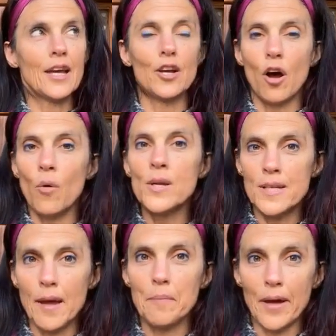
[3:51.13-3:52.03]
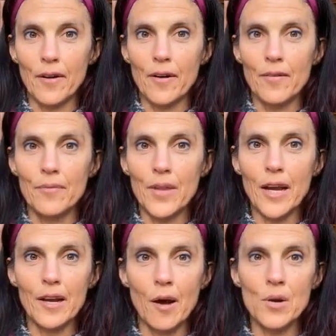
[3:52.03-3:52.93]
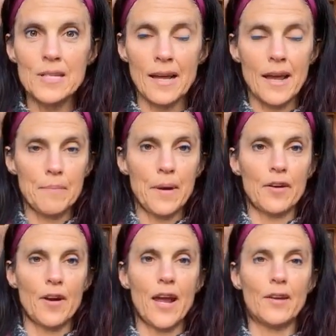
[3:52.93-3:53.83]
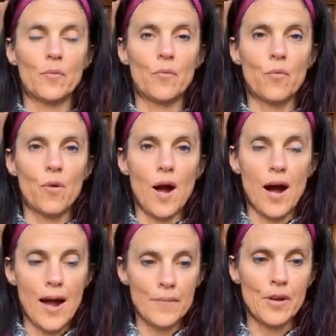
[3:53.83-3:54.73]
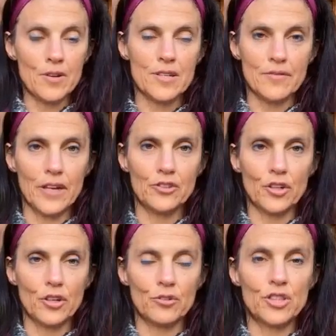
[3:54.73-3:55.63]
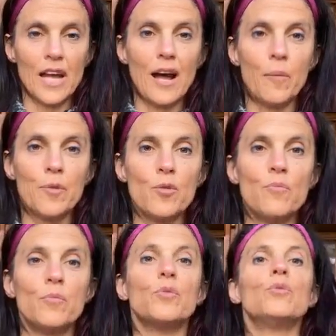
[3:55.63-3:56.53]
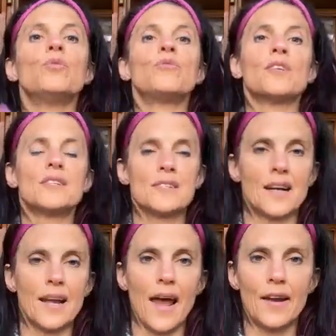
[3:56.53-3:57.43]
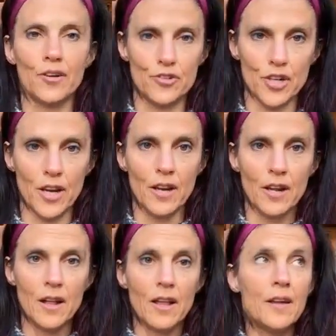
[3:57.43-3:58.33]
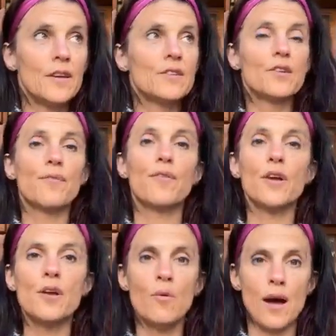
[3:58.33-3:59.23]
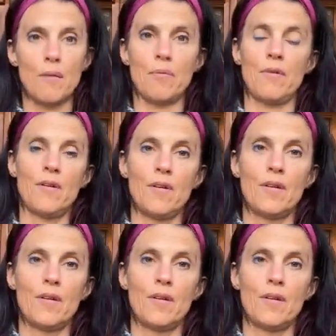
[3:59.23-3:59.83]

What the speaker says: It can always get better. It can always get better. And I'm here as an adventure coach to help you move stuck energy to free you up